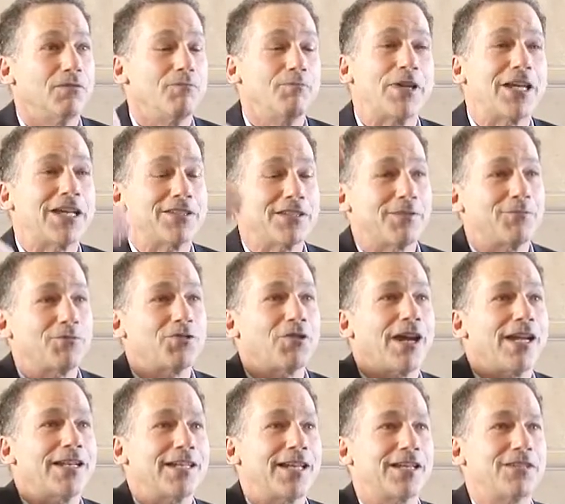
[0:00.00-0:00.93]
because I'm
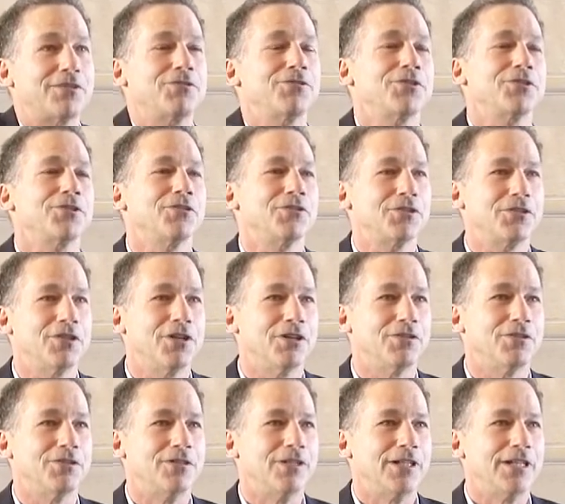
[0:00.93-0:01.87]
trying to get to a certain
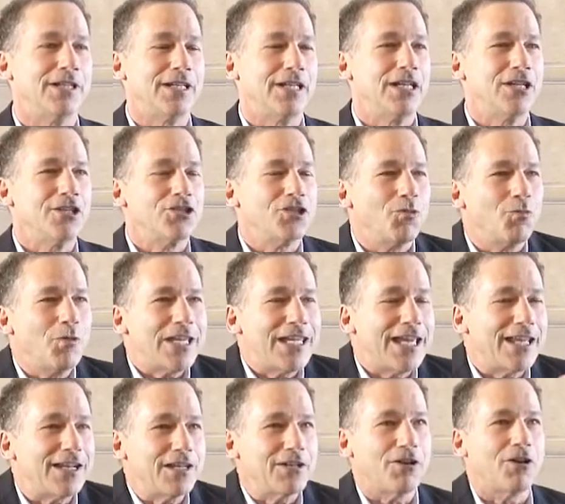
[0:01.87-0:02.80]
goal. So we
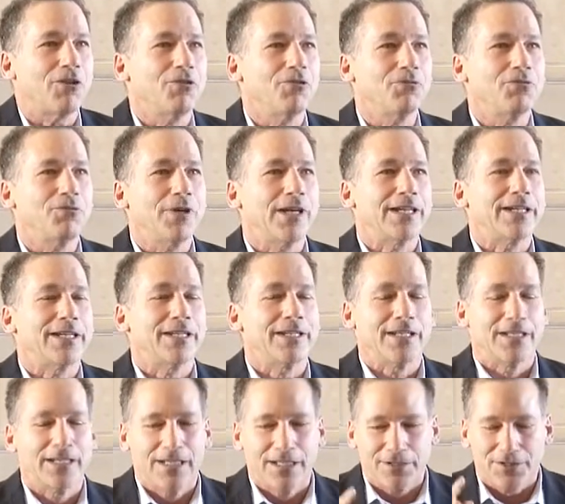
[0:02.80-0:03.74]
get in our own way.
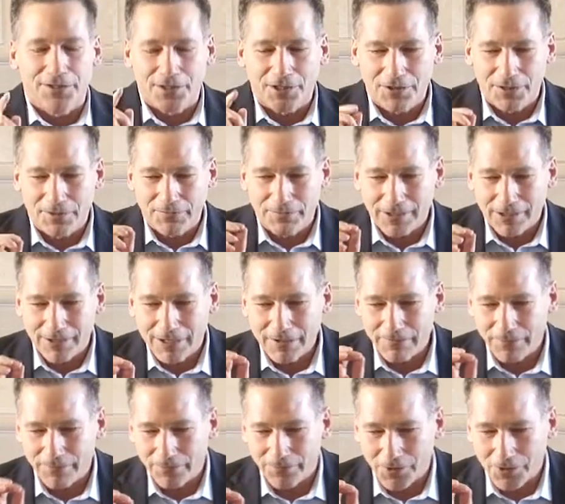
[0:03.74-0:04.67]
So the very
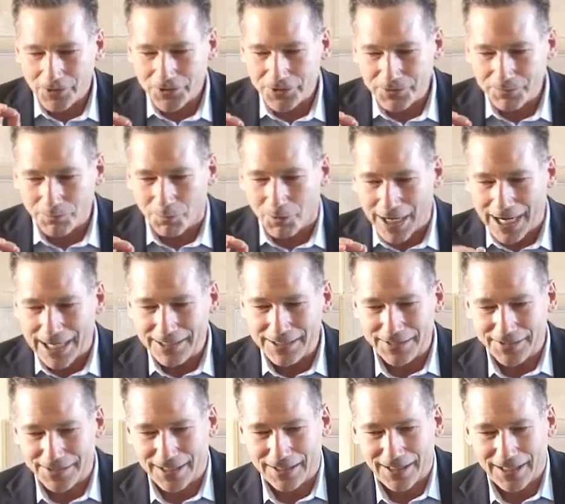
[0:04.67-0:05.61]
first
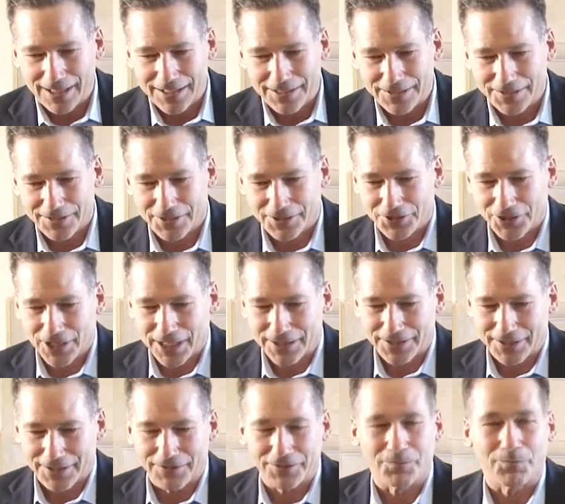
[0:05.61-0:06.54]
practice I'd like to
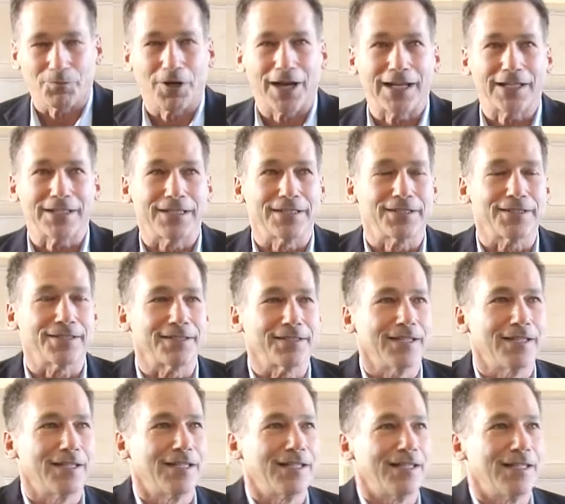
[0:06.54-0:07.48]
suggest is a practice
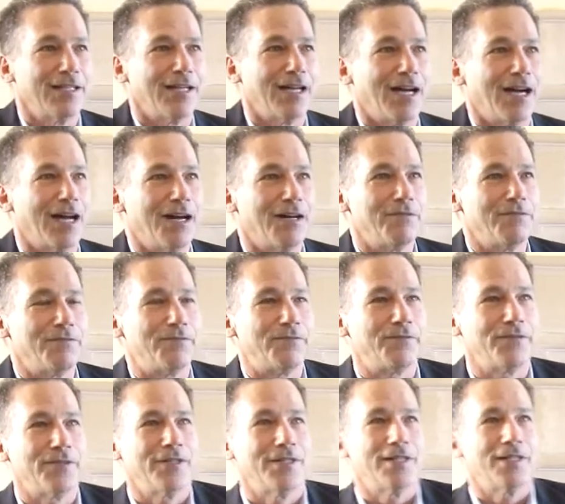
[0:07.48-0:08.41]

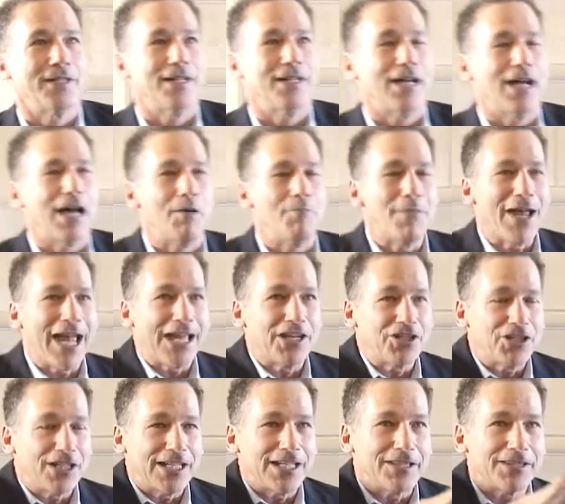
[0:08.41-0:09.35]
of
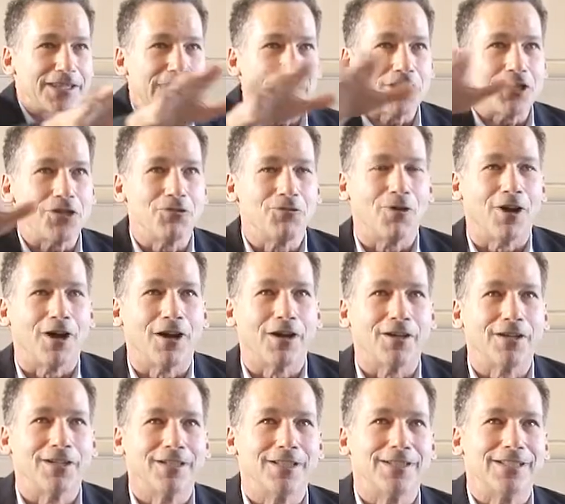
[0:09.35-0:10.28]
imagining that you
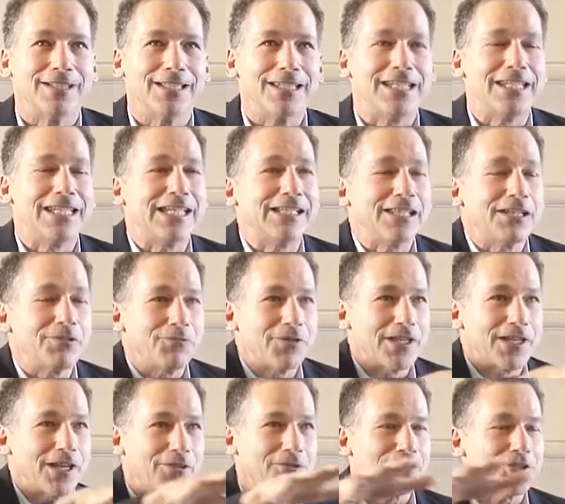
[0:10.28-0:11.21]
are dealing with
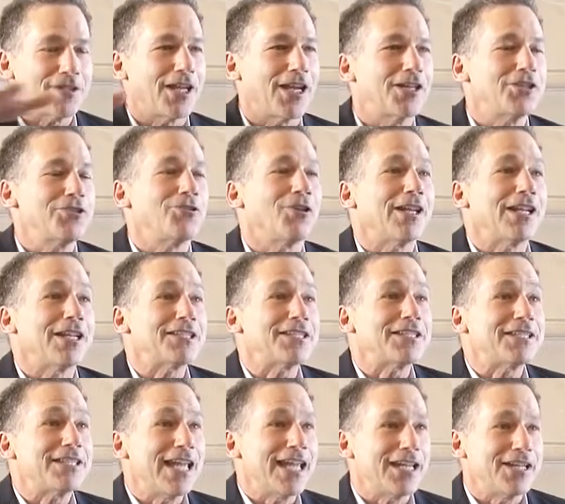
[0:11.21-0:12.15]
the other side, you're on a
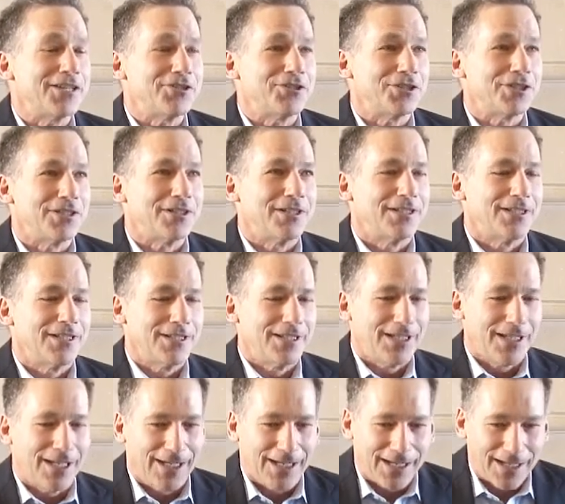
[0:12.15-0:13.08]
stage.
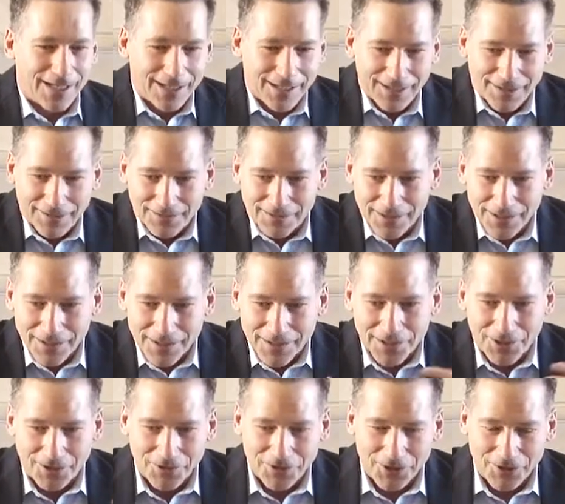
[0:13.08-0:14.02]
Uh,
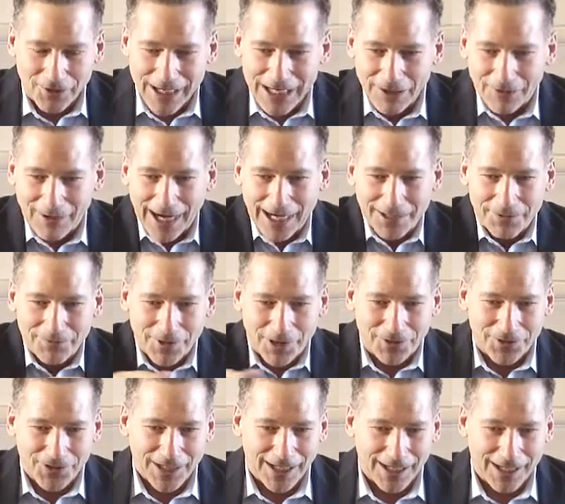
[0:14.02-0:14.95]
you know, you're interacting with the
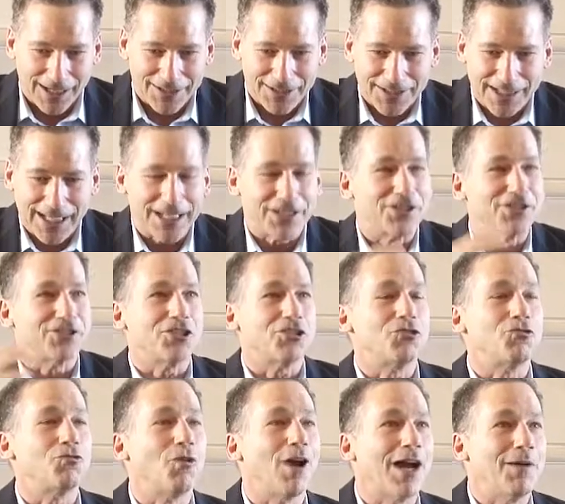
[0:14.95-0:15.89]
other side on a stage. It's a
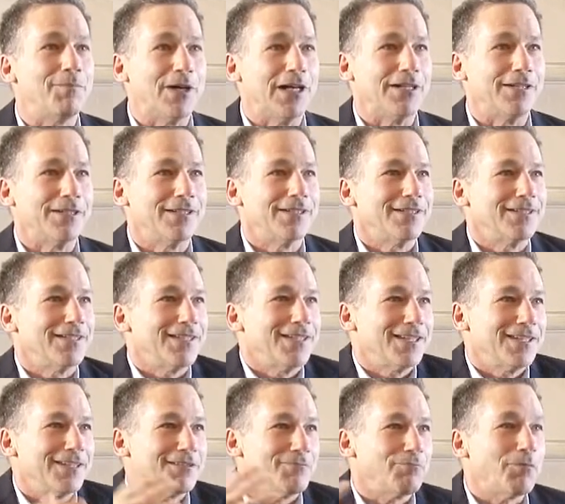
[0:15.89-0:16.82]
drama.
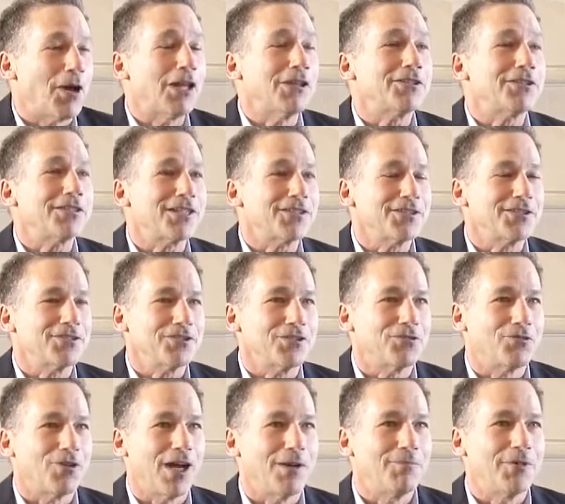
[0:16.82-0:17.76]
Politics is a
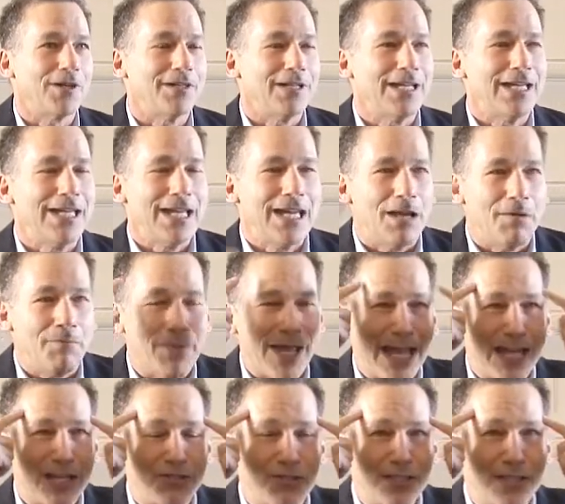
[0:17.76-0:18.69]
drama.
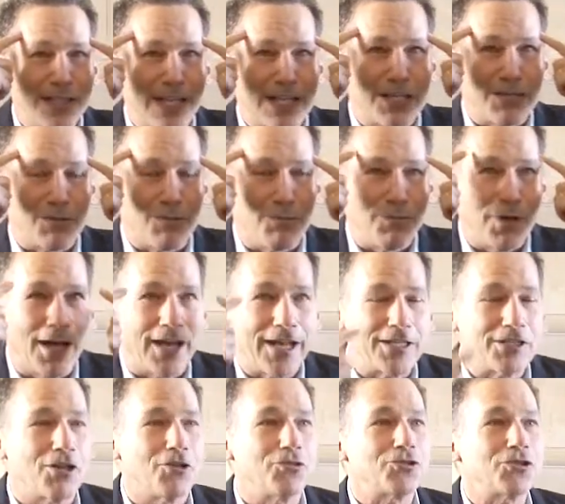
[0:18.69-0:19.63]
Imagine that your
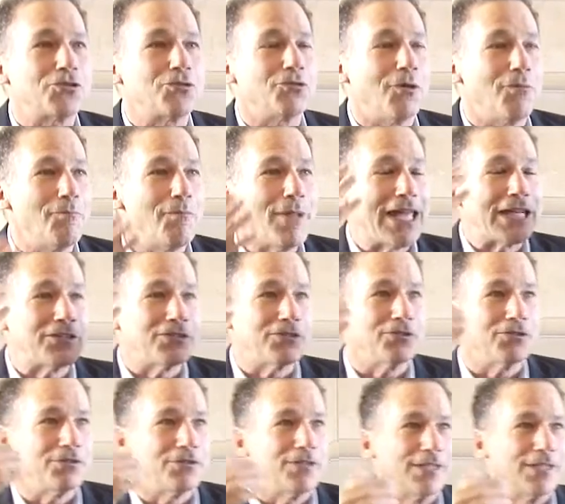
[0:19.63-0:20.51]
mind goes to a mental,